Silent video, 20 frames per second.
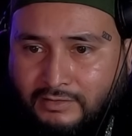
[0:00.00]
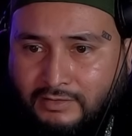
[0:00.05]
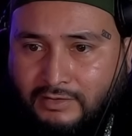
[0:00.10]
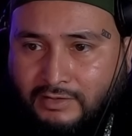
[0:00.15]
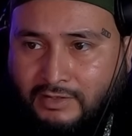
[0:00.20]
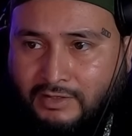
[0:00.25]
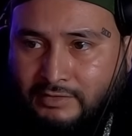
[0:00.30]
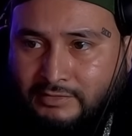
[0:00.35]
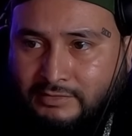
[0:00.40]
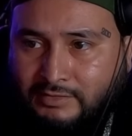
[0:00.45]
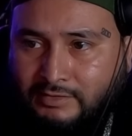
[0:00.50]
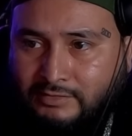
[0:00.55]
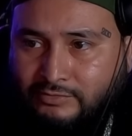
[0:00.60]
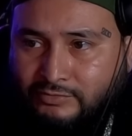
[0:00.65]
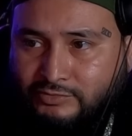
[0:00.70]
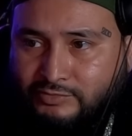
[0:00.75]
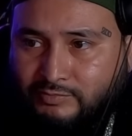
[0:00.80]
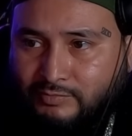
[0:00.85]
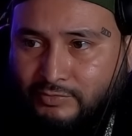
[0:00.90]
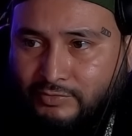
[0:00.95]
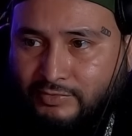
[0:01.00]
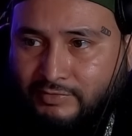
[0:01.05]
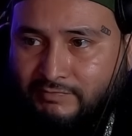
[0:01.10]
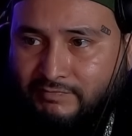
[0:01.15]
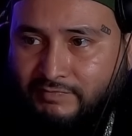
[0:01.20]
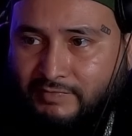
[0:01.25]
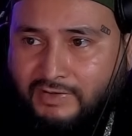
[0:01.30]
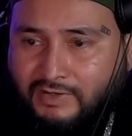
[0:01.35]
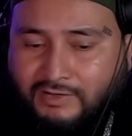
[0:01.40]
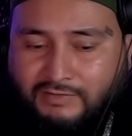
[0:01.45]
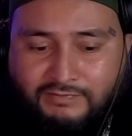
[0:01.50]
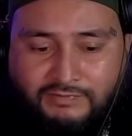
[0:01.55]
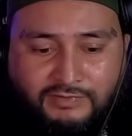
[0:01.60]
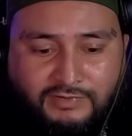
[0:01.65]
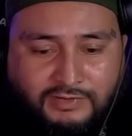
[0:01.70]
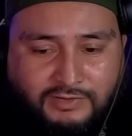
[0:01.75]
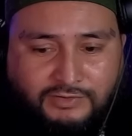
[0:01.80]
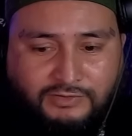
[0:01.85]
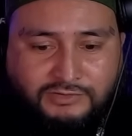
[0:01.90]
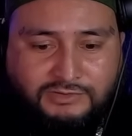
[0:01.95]
I think there's more than 5.
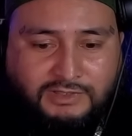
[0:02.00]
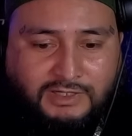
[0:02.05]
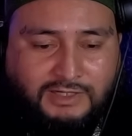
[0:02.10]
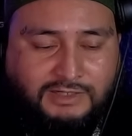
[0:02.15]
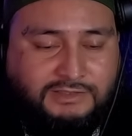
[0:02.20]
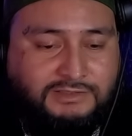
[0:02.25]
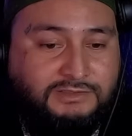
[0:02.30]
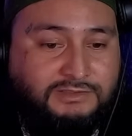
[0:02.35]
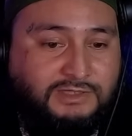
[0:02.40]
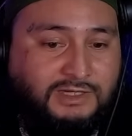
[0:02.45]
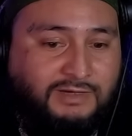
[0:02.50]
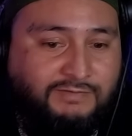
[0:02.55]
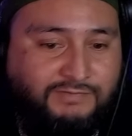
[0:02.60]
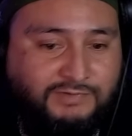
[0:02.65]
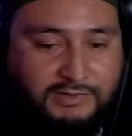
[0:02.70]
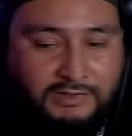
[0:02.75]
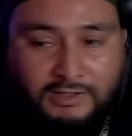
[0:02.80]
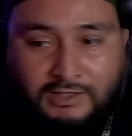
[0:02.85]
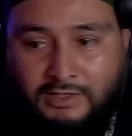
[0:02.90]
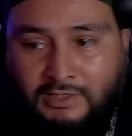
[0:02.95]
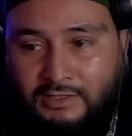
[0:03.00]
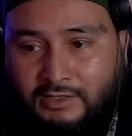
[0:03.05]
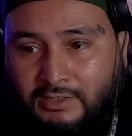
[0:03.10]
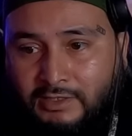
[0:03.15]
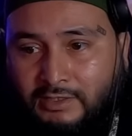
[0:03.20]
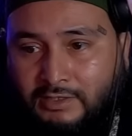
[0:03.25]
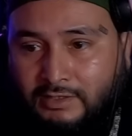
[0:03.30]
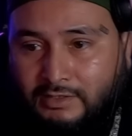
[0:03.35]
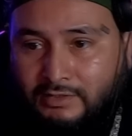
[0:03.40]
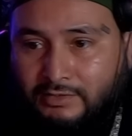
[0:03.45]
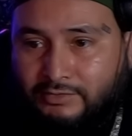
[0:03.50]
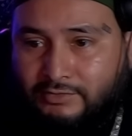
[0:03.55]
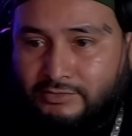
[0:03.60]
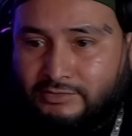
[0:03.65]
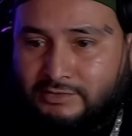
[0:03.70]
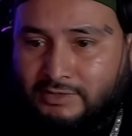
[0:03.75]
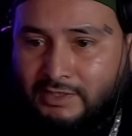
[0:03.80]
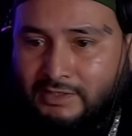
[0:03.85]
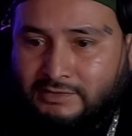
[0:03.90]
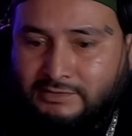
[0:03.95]
There's like 7.
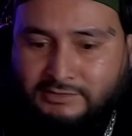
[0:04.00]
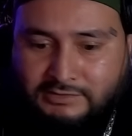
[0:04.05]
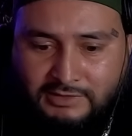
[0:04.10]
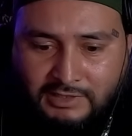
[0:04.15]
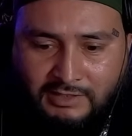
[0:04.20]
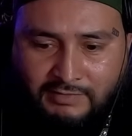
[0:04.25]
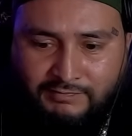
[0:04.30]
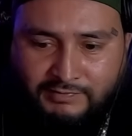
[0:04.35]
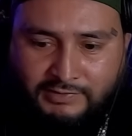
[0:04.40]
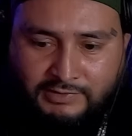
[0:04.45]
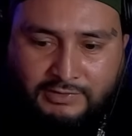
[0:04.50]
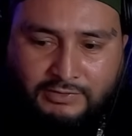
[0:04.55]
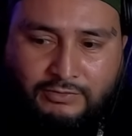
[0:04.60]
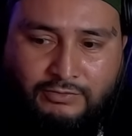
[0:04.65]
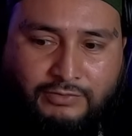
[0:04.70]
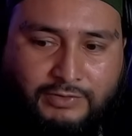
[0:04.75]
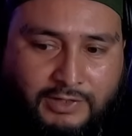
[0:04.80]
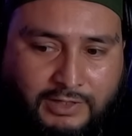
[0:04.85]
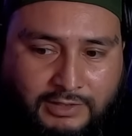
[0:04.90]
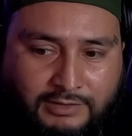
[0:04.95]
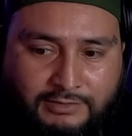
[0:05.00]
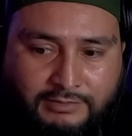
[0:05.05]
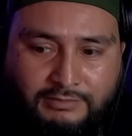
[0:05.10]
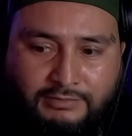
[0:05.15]
Hold on.